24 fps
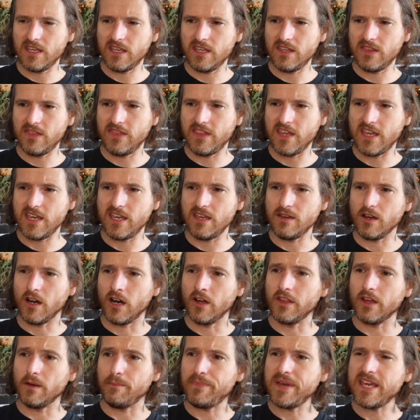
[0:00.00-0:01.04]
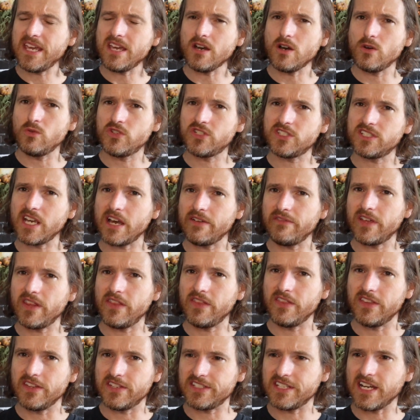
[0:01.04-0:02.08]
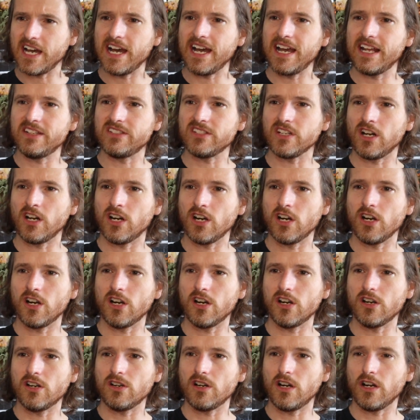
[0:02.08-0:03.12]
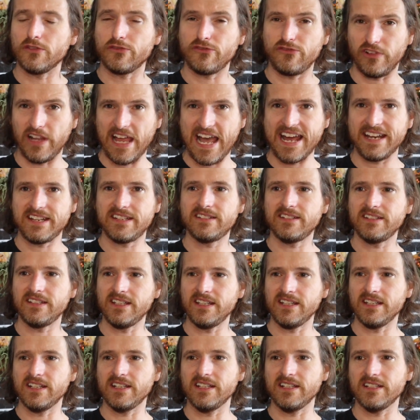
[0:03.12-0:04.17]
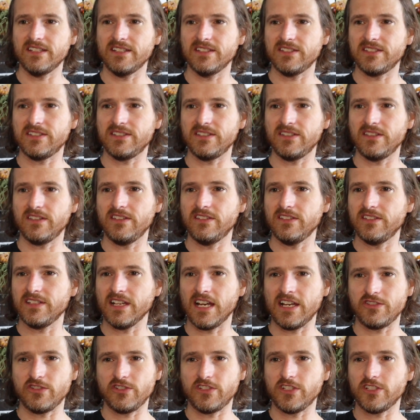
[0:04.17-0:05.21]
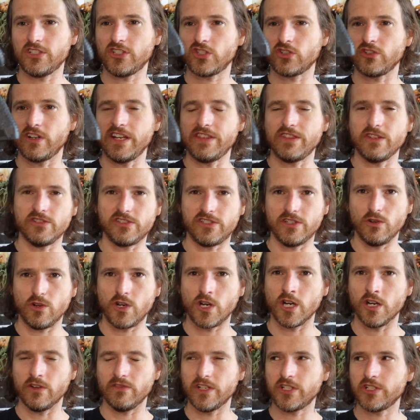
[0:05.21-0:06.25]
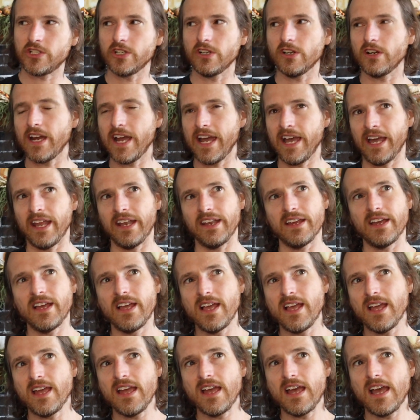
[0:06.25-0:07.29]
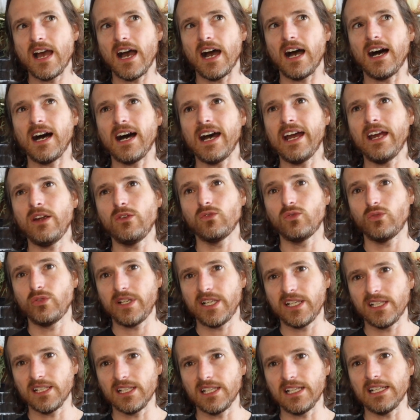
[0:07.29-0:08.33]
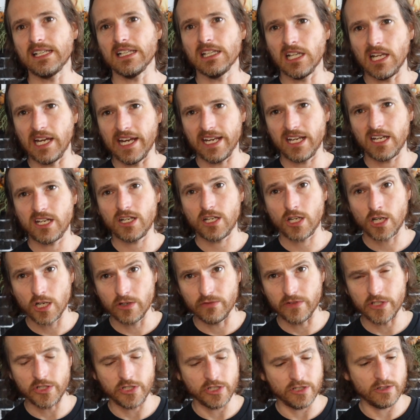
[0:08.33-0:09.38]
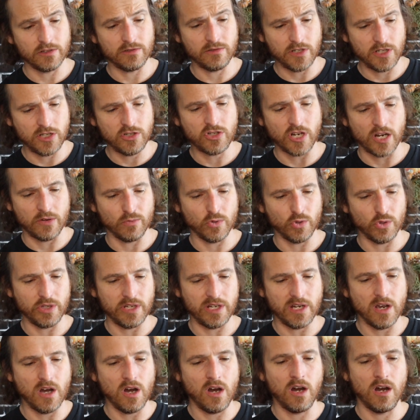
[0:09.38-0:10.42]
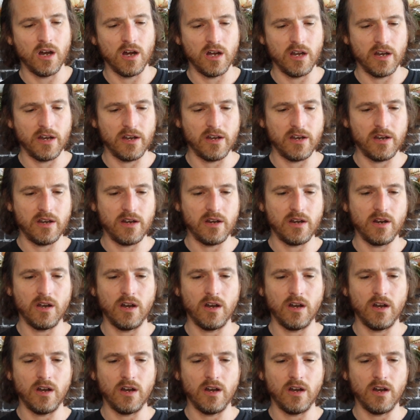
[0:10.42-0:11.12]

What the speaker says: P-07 the sides are flat. The sides are just straight. There's no curvature, and I really like curvature generally on